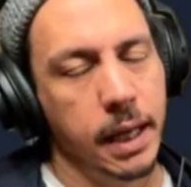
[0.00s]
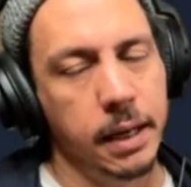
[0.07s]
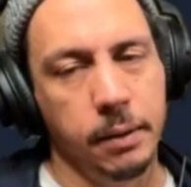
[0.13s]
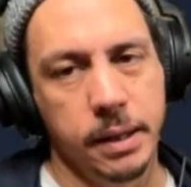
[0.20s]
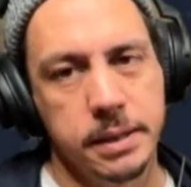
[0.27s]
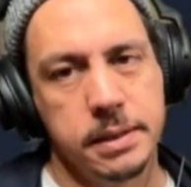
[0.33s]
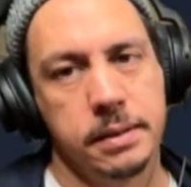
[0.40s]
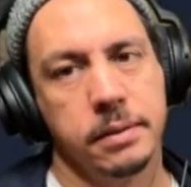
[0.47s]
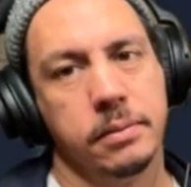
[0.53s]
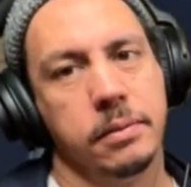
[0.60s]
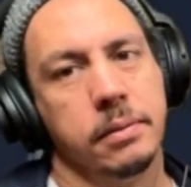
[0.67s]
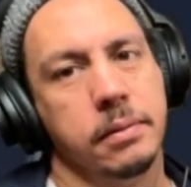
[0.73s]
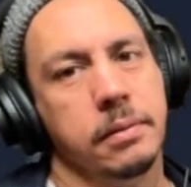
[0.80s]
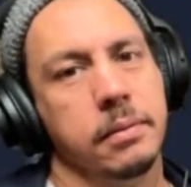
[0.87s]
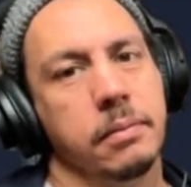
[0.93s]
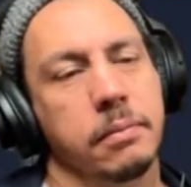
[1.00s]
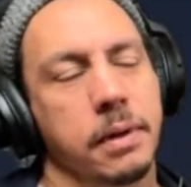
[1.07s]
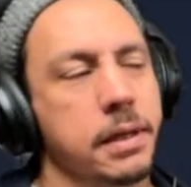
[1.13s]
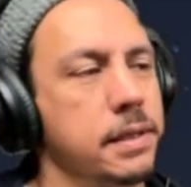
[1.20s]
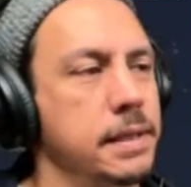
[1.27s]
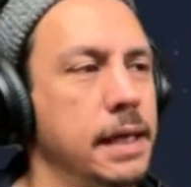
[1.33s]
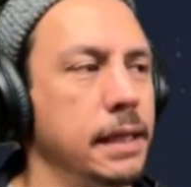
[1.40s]
anyways,
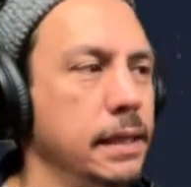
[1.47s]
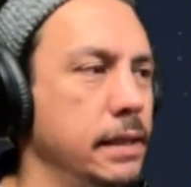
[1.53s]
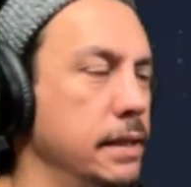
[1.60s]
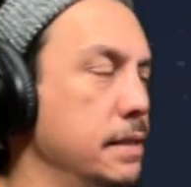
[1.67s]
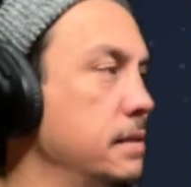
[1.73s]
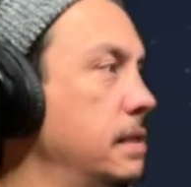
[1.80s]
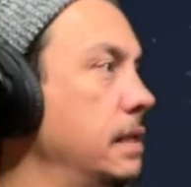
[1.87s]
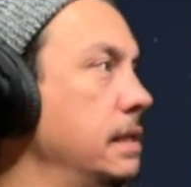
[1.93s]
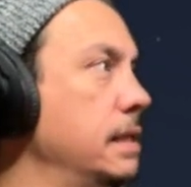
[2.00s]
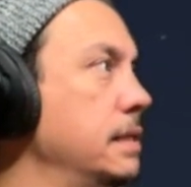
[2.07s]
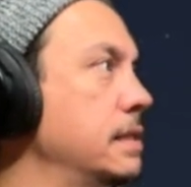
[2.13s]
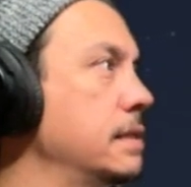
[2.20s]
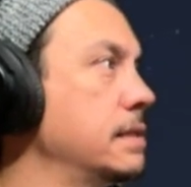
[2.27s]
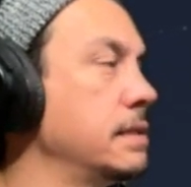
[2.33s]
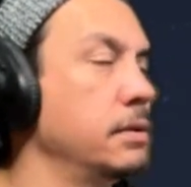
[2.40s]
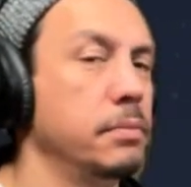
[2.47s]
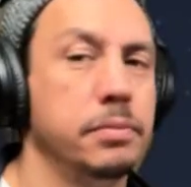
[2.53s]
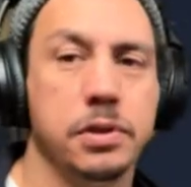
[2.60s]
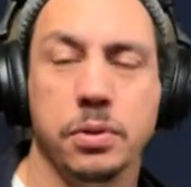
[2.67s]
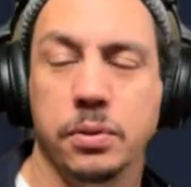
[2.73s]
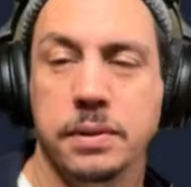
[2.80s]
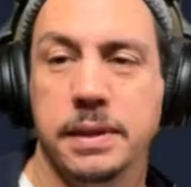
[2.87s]
where does that lead us? That leads us to
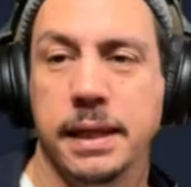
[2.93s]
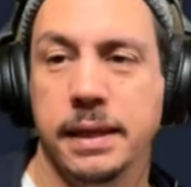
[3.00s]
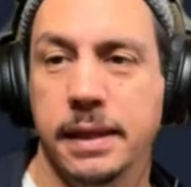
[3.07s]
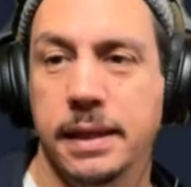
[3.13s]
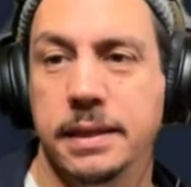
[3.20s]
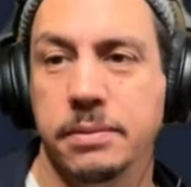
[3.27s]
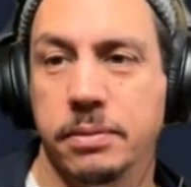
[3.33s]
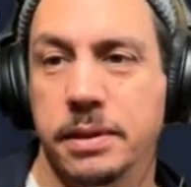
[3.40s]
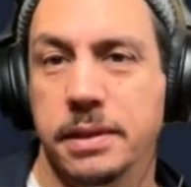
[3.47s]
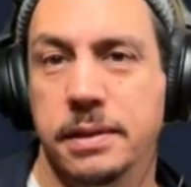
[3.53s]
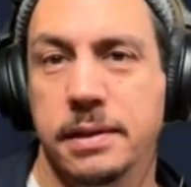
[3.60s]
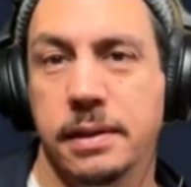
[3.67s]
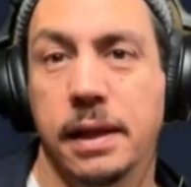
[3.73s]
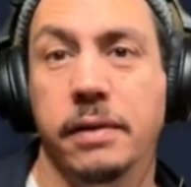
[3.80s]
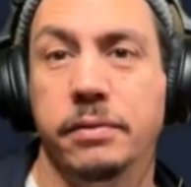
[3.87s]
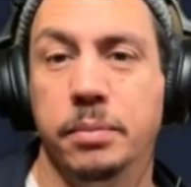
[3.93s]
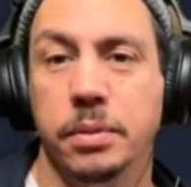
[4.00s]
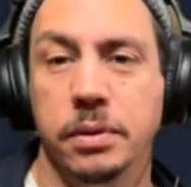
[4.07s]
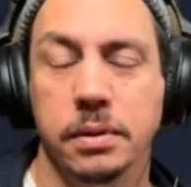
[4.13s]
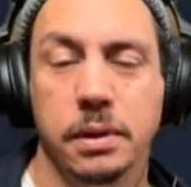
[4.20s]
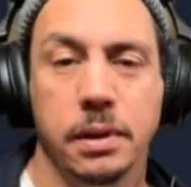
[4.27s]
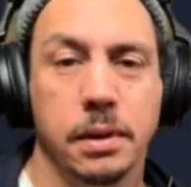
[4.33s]
tools like this, which is
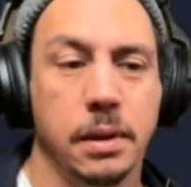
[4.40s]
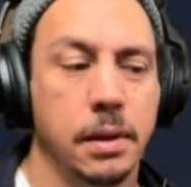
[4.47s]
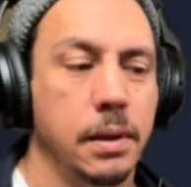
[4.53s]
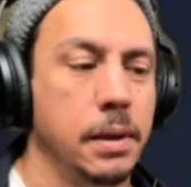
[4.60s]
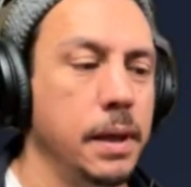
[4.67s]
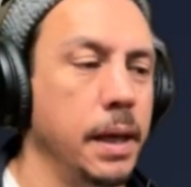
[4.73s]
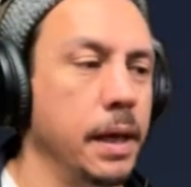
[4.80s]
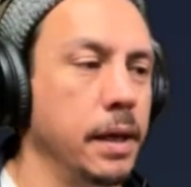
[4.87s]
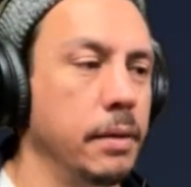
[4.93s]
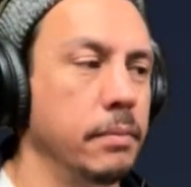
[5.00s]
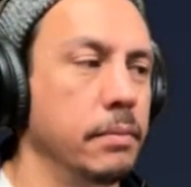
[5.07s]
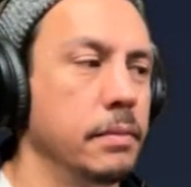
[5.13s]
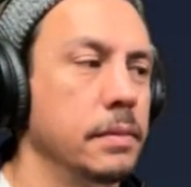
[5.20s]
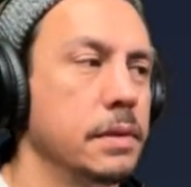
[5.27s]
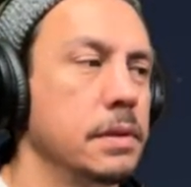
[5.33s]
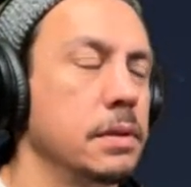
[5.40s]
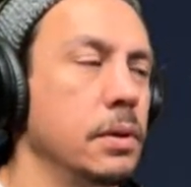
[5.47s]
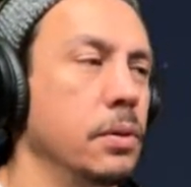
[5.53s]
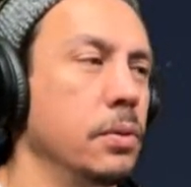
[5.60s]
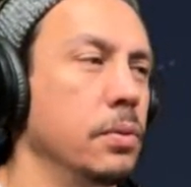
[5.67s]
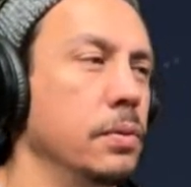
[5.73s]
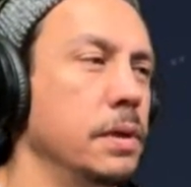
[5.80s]
Lovable.
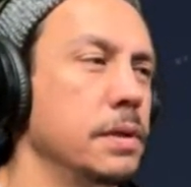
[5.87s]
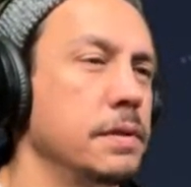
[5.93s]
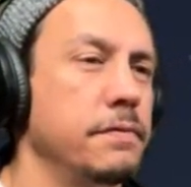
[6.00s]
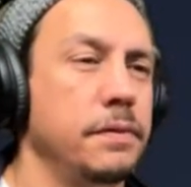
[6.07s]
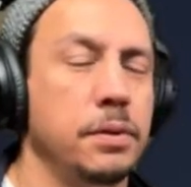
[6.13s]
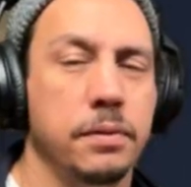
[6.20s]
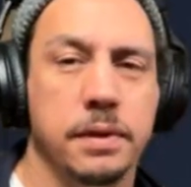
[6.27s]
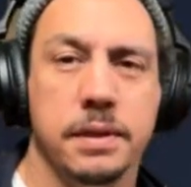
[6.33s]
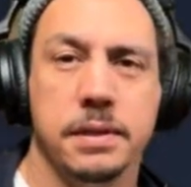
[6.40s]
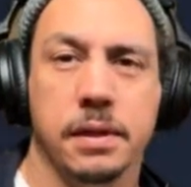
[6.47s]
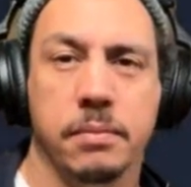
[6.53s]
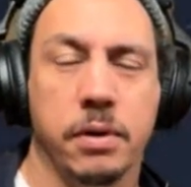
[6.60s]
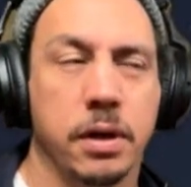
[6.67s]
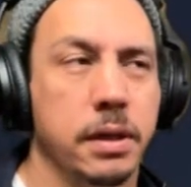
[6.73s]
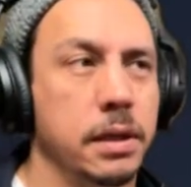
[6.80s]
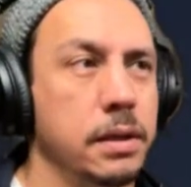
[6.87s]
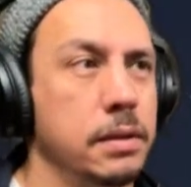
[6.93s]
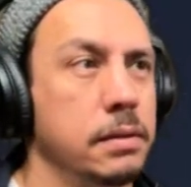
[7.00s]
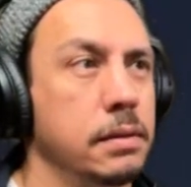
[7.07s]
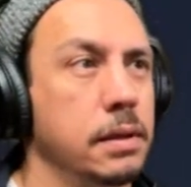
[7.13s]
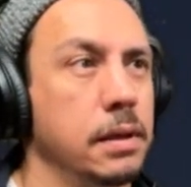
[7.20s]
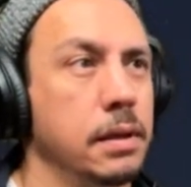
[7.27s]
So there's a few of these on the
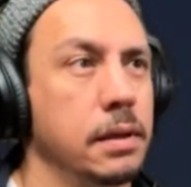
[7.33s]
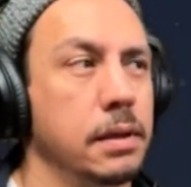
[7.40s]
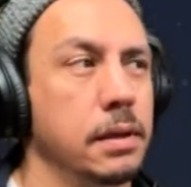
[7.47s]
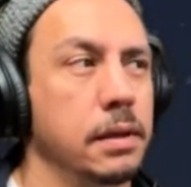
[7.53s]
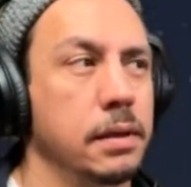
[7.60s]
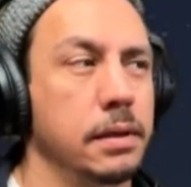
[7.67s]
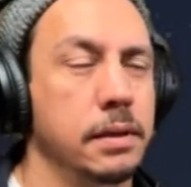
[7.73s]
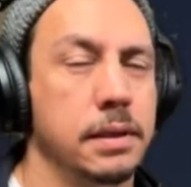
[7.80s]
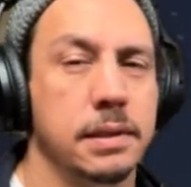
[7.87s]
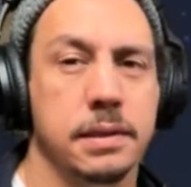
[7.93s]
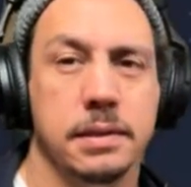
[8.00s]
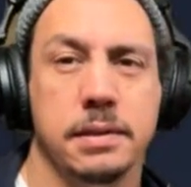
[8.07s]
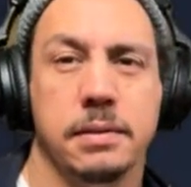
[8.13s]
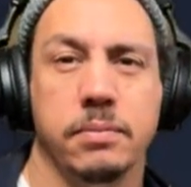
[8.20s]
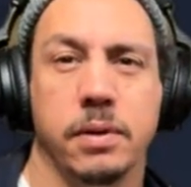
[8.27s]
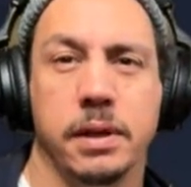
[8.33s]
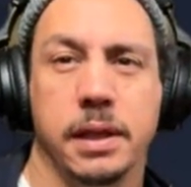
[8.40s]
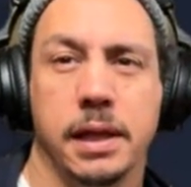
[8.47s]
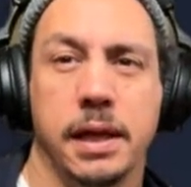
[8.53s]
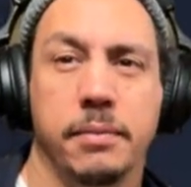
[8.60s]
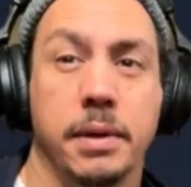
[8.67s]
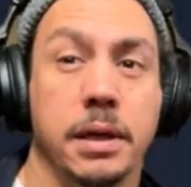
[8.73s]
market. This is one
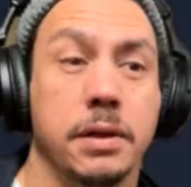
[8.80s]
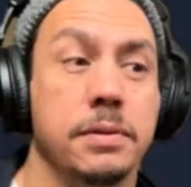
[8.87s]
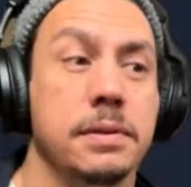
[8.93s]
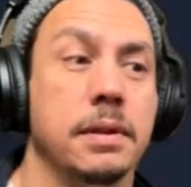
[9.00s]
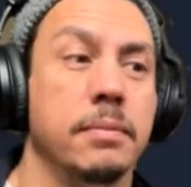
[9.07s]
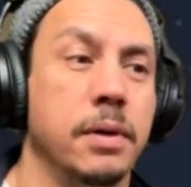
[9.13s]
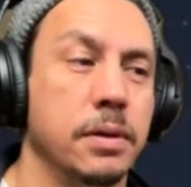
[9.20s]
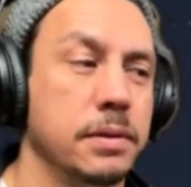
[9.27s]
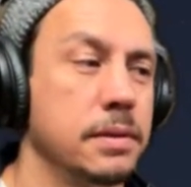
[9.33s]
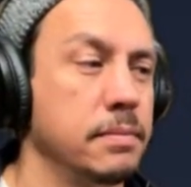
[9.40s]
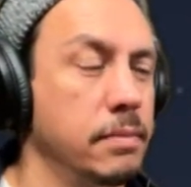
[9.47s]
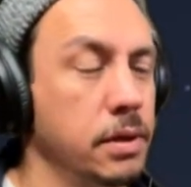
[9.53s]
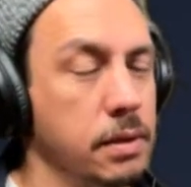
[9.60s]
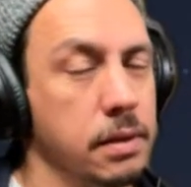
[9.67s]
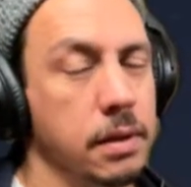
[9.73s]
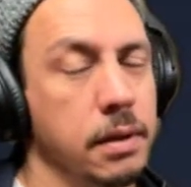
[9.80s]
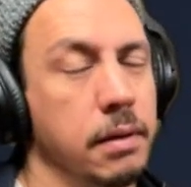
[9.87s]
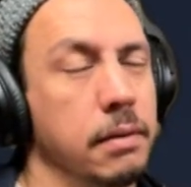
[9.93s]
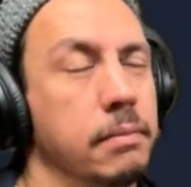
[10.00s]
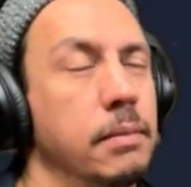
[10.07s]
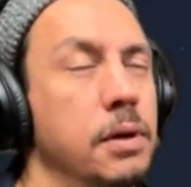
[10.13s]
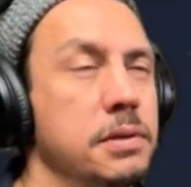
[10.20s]
that I've been using the most,
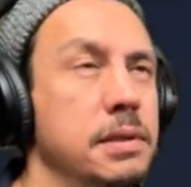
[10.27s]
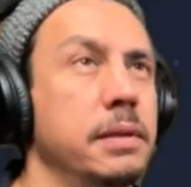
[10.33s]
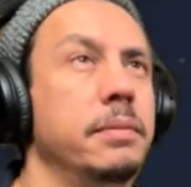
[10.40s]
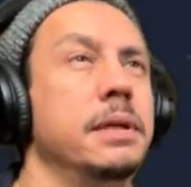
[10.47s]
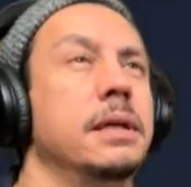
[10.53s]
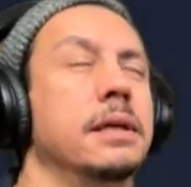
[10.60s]
mostly